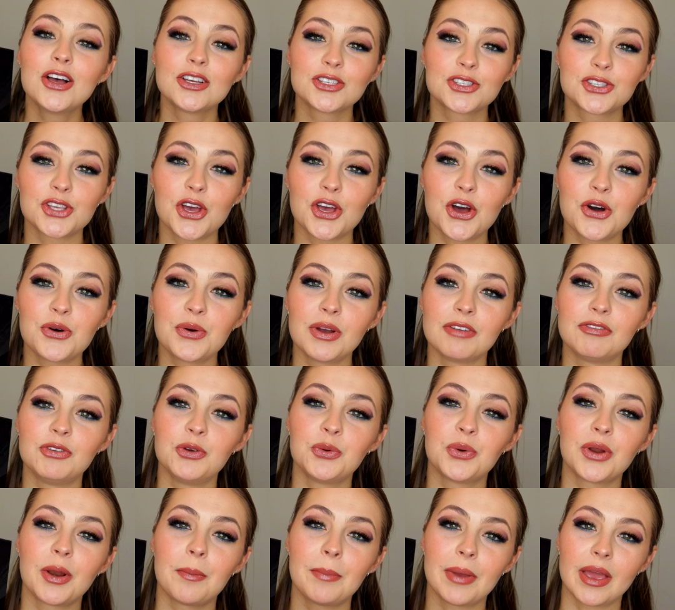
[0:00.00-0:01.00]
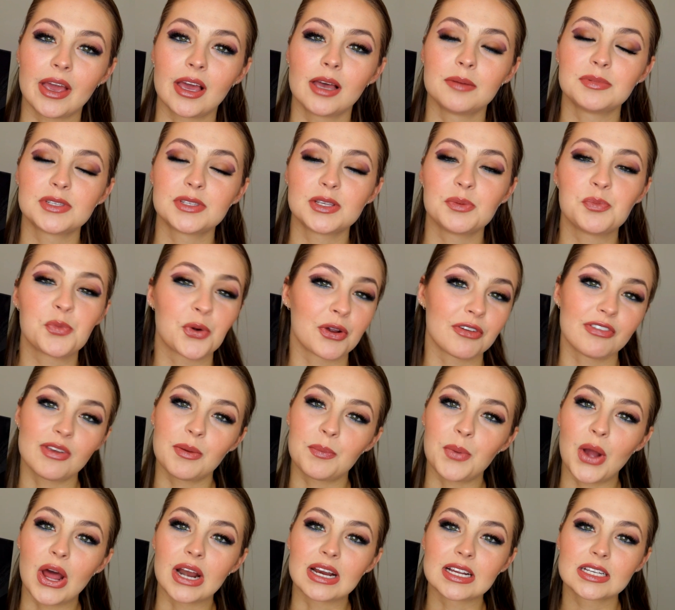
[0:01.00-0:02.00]
So if you want to pick up some
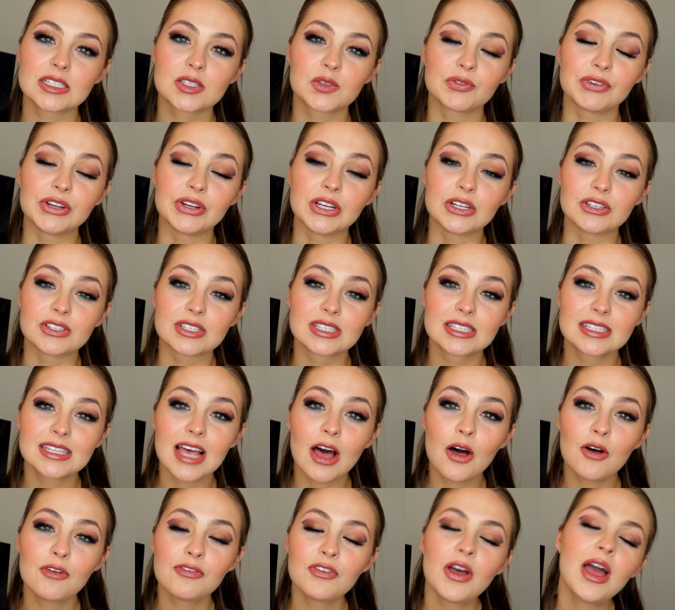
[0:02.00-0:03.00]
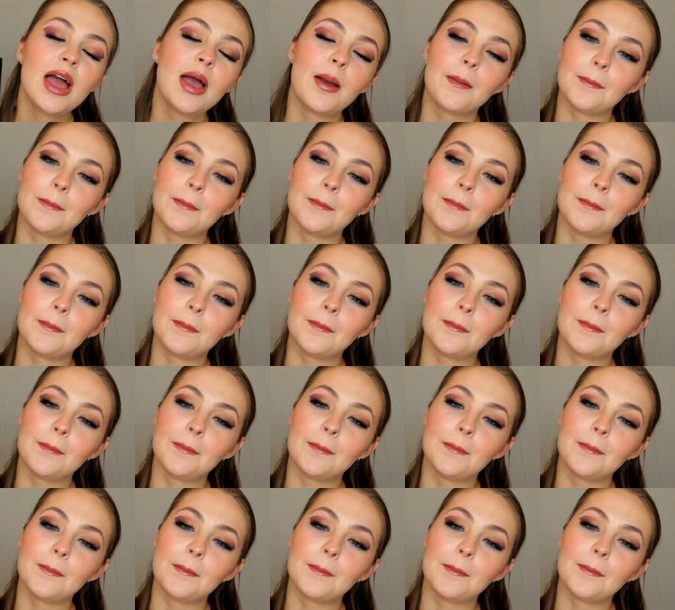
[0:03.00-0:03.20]
Morphe products for yourself,